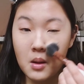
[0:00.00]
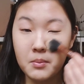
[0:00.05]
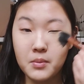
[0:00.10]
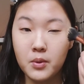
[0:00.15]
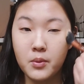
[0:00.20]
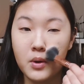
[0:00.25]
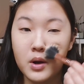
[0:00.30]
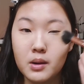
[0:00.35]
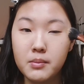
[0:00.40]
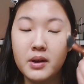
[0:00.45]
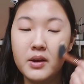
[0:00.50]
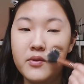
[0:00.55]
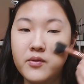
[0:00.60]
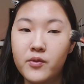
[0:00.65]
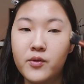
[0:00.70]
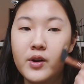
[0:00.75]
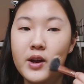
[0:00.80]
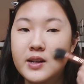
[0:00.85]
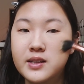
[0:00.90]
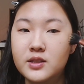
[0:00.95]
But one of my
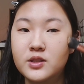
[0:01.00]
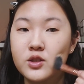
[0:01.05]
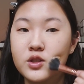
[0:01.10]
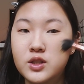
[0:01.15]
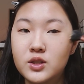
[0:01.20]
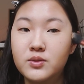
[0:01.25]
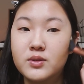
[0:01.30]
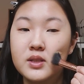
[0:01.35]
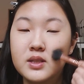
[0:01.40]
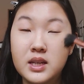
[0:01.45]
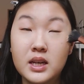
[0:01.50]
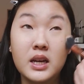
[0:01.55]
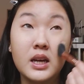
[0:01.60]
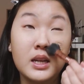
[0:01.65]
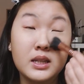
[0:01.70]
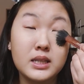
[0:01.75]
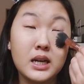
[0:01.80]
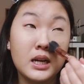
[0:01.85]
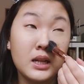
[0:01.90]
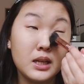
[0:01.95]
friends, she was like
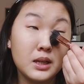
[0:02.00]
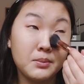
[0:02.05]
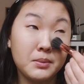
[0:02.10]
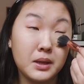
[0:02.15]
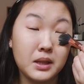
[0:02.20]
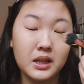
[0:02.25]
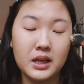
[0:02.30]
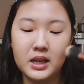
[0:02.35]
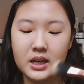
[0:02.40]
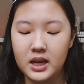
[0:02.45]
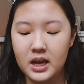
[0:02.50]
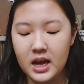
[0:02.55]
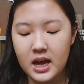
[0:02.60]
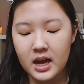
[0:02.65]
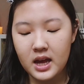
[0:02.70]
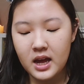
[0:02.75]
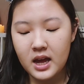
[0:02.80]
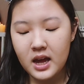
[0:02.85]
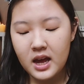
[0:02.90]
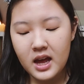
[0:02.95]
telling me like,
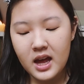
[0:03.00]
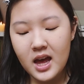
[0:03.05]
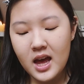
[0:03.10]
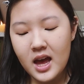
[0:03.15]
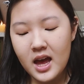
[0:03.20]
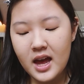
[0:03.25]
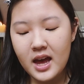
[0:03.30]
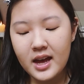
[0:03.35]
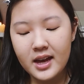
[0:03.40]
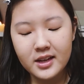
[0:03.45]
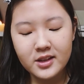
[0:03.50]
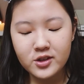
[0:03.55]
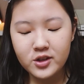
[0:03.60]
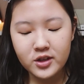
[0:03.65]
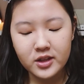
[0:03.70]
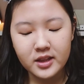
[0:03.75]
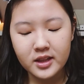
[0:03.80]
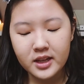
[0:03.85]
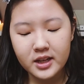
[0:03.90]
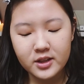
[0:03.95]

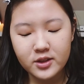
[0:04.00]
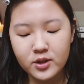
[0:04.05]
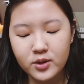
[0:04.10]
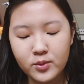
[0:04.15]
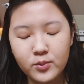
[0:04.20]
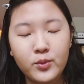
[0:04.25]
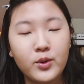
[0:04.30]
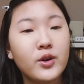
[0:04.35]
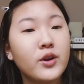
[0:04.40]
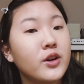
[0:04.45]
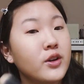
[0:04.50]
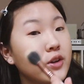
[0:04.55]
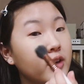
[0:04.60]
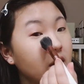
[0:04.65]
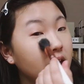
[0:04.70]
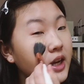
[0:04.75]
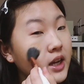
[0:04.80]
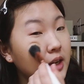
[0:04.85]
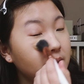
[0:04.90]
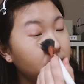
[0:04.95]
Haejin, like, don't worry, you
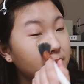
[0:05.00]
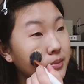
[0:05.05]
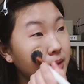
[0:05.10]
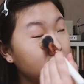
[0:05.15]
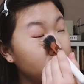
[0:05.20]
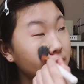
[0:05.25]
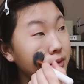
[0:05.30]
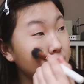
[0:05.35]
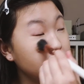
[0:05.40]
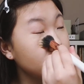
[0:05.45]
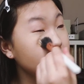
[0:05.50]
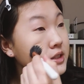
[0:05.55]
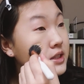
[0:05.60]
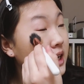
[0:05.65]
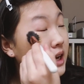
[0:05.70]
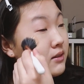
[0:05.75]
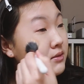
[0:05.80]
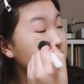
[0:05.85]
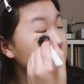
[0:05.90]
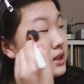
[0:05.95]
can get immune, you just
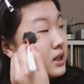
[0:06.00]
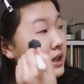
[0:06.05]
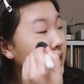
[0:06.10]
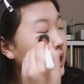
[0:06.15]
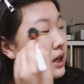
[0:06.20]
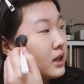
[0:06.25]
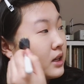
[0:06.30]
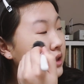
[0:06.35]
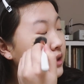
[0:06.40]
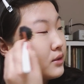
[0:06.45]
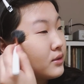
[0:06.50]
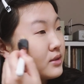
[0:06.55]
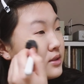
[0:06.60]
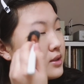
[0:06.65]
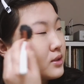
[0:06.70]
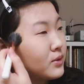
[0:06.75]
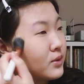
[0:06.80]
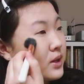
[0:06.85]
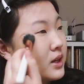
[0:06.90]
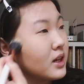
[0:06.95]
have to like get used
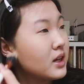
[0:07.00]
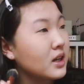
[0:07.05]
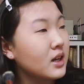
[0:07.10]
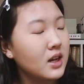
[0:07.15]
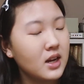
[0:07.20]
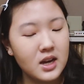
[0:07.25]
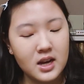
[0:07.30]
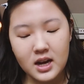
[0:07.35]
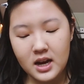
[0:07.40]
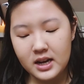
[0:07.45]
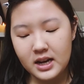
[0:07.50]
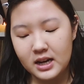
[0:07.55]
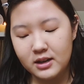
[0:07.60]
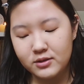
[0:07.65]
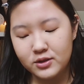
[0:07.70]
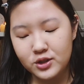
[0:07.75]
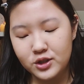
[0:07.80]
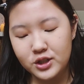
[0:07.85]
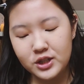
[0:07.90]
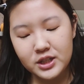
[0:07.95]
to it. And how
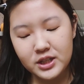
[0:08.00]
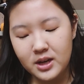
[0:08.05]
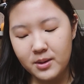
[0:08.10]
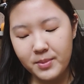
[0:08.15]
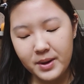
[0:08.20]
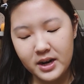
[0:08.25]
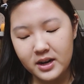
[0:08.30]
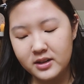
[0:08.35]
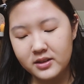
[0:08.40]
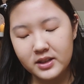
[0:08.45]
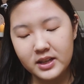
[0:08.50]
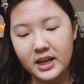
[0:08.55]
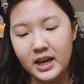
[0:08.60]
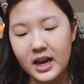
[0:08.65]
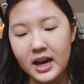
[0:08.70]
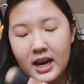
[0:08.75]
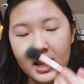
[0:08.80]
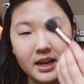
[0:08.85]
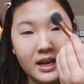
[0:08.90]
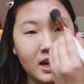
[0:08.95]
she apparently
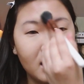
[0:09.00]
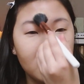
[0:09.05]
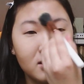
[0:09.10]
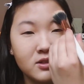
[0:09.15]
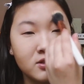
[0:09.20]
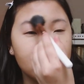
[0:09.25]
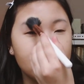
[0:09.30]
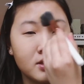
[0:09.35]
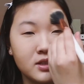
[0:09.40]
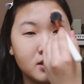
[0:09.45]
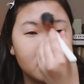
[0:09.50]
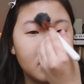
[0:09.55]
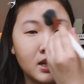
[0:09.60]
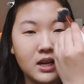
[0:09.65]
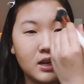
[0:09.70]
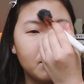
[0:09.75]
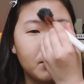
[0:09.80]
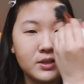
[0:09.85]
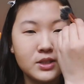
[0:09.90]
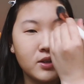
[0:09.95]
had allergies and how
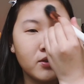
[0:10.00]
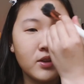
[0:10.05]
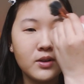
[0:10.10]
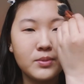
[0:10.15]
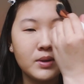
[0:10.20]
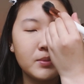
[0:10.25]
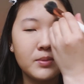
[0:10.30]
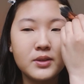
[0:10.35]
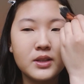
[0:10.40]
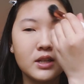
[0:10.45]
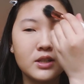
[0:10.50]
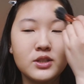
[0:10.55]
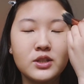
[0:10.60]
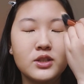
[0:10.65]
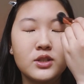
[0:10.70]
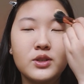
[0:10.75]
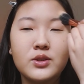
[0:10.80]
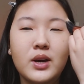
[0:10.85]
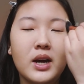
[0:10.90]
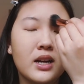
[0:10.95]
a bunch of other people that she
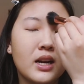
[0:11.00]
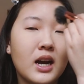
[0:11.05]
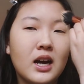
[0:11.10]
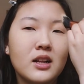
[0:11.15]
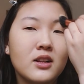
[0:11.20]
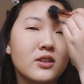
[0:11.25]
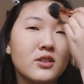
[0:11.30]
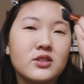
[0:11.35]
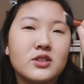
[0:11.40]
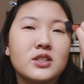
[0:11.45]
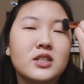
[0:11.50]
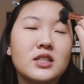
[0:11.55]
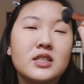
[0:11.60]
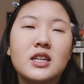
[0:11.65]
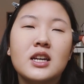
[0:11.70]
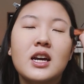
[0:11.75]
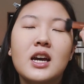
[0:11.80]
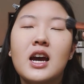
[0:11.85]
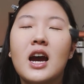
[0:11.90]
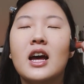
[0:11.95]
knew had allergies,
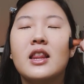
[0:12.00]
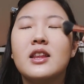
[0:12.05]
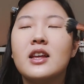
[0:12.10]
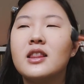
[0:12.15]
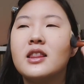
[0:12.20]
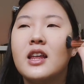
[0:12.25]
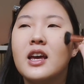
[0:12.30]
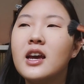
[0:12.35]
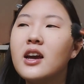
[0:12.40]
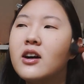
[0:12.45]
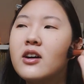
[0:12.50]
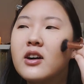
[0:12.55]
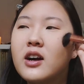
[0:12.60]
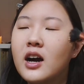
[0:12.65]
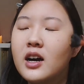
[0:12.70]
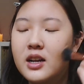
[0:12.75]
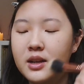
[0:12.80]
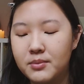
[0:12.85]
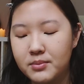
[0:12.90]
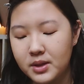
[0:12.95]
and then they all
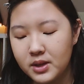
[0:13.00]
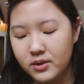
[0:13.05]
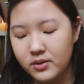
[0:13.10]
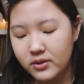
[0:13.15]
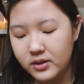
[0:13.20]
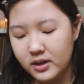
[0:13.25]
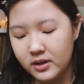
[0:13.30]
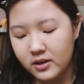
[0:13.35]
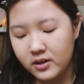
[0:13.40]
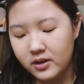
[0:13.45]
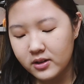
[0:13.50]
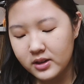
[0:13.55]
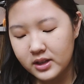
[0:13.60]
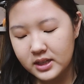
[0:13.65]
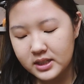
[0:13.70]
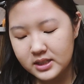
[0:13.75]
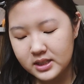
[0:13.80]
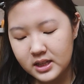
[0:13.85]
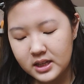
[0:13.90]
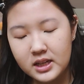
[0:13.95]
got immune and all
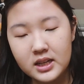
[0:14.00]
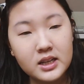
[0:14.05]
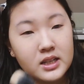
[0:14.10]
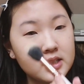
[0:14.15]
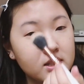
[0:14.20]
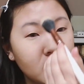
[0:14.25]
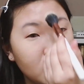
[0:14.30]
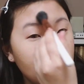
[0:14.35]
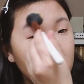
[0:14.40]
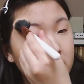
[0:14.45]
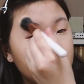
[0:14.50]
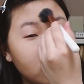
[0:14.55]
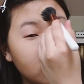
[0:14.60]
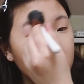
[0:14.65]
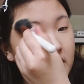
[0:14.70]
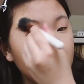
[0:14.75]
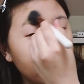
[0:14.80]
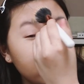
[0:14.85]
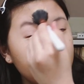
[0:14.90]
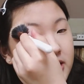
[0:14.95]
these things. So then
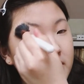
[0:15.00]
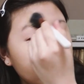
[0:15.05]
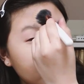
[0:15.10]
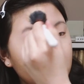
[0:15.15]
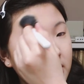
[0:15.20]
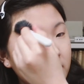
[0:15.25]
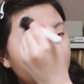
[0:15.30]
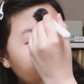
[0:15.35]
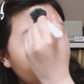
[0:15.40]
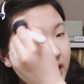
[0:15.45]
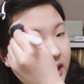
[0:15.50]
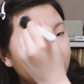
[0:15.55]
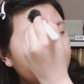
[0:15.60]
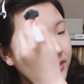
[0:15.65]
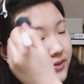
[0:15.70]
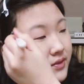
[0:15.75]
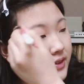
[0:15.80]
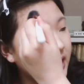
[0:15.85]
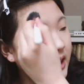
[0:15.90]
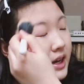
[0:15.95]
I was like, okay,
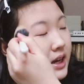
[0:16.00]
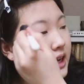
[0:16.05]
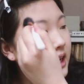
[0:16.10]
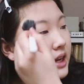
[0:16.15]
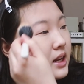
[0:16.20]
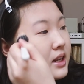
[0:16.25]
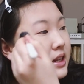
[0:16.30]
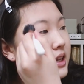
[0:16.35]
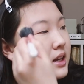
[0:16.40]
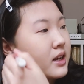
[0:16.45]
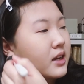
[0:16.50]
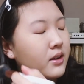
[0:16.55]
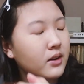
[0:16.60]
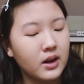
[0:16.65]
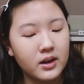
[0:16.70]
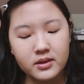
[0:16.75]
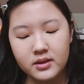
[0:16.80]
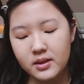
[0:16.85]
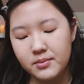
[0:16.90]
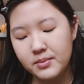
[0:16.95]
fine, like
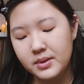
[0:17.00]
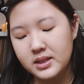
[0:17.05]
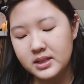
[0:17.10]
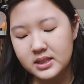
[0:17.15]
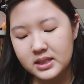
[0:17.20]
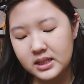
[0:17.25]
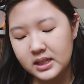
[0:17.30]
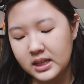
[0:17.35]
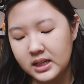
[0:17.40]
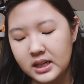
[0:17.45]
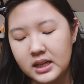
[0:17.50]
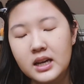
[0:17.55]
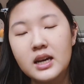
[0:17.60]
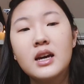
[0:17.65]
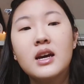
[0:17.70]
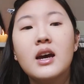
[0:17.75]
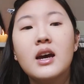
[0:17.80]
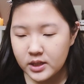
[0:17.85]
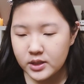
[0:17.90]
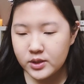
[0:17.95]
let me see.
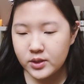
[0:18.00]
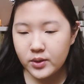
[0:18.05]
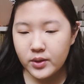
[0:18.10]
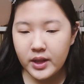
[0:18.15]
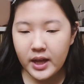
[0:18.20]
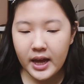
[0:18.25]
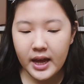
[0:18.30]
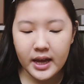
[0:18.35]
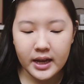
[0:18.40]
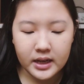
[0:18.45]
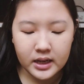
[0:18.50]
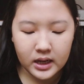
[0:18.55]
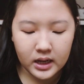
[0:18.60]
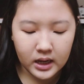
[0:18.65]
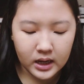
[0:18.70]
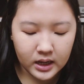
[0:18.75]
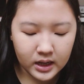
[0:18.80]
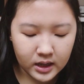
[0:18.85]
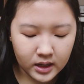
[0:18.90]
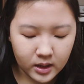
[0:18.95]
So then
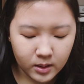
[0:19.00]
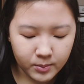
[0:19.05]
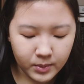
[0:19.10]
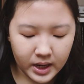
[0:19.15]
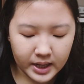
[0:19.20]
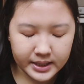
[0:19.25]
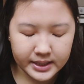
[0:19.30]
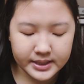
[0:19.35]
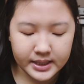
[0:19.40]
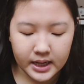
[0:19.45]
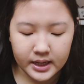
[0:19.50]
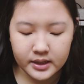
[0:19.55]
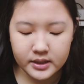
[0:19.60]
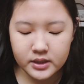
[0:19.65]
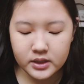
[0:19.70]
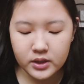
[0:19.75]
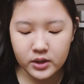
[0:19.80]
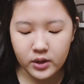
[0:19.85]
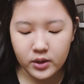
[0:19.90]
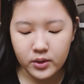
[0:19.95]
I decided
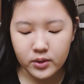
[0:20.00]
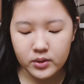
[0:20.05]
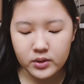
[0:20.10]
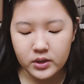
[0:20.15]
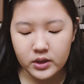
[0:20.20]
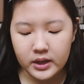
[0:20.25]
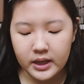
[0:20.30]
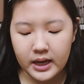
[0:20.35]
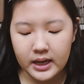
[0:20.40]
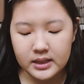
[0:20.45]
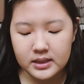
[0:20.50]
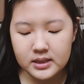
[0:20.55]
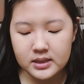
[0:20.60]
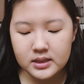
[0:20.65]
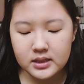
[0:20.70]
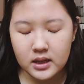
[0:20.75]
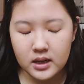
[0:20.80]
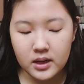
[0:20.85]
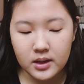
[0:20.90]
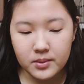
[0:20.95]
to go look at
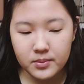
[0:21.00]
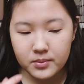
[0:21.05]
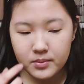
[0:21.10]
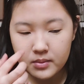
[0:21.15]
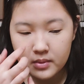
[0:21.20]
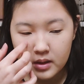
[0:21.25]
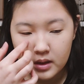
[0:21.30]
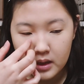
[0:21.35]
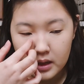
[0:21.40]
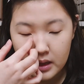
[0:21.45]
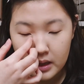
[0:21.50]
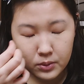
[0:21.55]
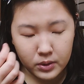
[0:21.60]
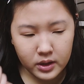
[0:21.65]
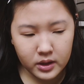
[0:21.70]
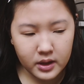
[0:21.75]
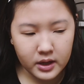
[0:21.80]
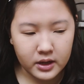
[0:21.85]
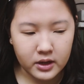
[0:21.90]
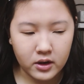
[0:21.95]
some, what
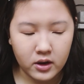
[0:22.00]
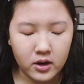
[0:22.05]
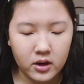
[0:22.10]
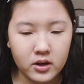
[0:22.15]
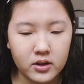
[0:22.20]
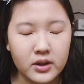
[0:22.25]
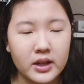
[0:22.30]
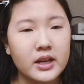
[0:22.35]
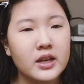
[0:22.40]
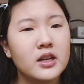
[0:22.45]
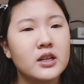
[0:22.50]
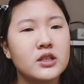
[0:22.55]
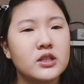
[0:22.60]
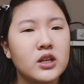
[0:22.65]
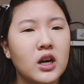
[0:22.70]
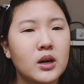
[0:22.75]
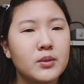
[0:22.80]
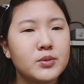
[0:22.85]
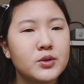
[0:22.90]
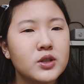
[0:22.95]
are they called, like
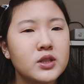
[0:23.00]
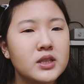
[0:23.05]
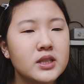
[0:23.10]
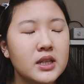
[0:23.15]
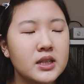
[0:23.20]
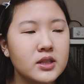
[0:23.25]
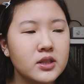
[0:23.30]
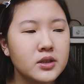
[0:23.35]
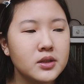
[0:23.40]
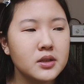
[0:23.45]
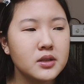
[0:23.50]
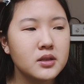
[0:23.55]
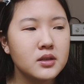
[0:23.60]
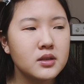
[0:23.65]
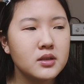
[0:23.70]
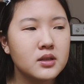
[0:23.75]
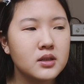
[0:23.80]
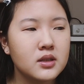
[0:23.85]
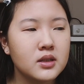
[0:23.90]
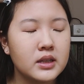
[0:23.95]
adoption
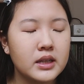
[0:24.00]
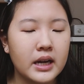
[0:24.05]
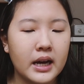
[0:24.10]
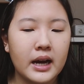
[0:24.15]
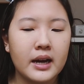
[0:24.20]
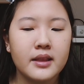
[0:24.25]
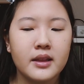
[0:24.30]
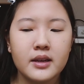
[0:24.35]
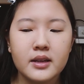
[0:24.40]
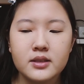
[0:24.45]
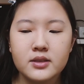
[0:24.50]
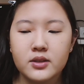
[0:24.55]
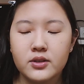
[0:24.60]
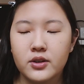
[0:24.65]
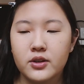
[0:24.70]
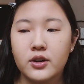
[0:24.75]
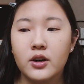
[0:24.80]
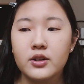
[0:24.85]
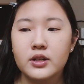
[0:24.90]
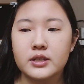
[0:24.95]
centers? Yeah, I think it's called,
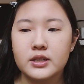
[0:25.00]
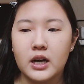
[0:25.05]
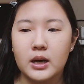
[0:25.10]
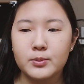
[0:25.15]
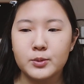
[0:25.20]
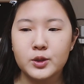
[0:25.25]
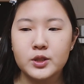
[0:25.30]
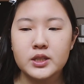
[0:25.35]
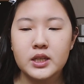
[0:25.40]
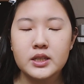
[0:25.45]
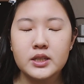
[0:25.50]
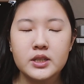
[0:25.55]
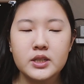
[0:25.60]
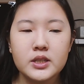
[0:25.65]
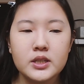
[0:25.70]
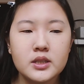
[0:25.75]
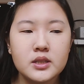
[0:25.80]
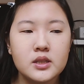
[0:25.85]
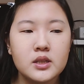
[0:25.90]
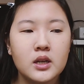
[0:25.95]
they're called adoption
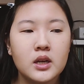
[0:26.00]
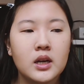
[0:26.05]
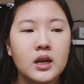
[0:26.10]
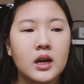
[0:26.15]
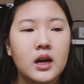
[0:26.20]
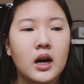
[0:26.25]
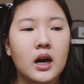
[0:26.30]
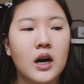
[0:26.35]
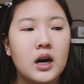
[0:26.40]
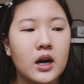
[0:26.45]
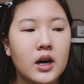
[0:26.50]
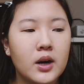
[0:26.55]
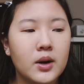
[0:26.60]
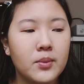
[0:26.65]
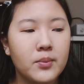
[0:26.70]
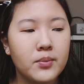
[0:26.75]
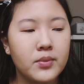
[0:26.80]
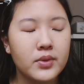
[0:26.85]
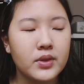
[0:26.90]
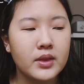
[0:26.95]
centers,
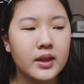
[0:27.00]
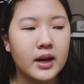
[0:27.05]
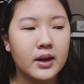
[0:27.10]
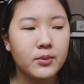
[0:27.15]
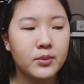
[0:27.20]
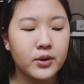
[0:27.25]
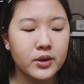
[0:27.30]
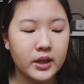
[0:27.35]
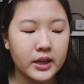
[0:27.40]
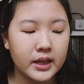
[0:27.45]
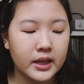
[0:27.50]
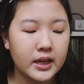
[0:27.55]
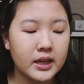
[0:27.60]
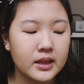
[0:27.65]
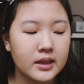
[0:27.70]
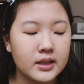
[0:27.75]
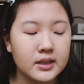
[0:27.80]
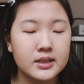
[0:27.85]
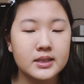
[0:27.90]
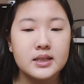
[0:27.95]
that were like
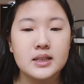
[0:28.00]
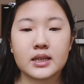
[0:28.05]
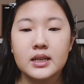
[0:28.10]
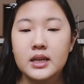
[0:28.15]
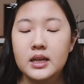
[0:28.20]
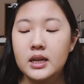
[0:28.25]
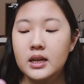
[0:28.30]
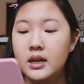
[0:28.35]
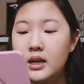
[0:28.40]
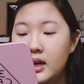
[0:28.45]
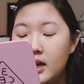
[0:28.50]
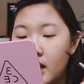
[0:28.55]
in the city.